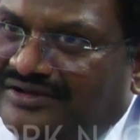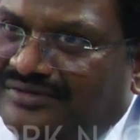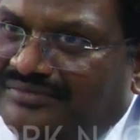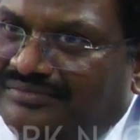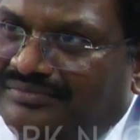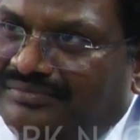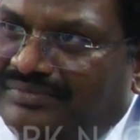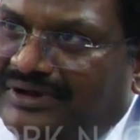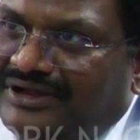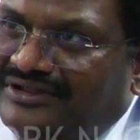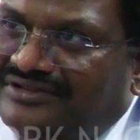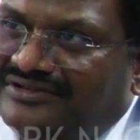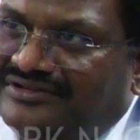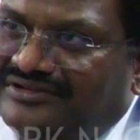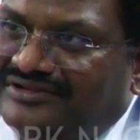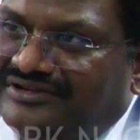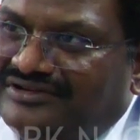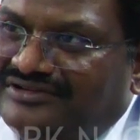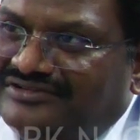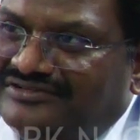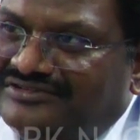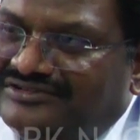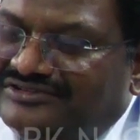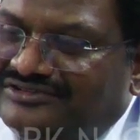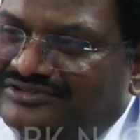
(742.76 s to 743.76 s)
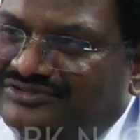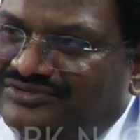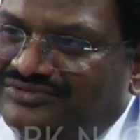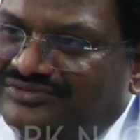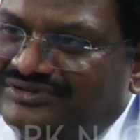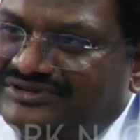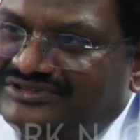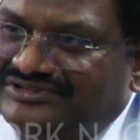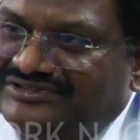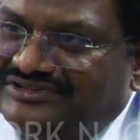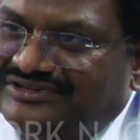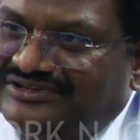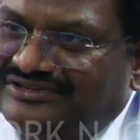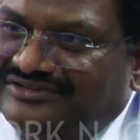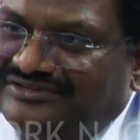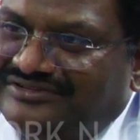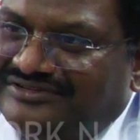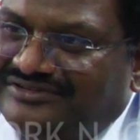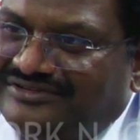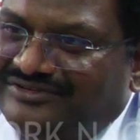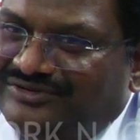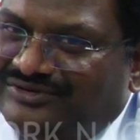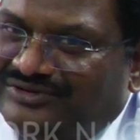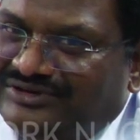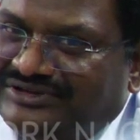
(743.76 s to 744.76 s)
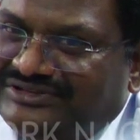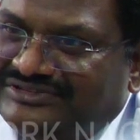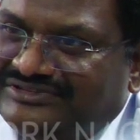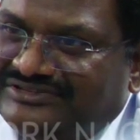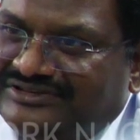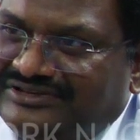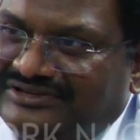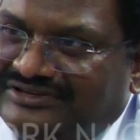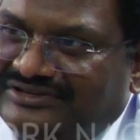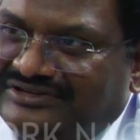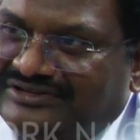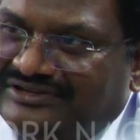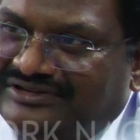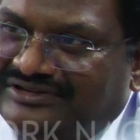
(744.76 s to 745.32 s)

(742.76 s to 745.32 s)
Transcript: Band is a situation, it's an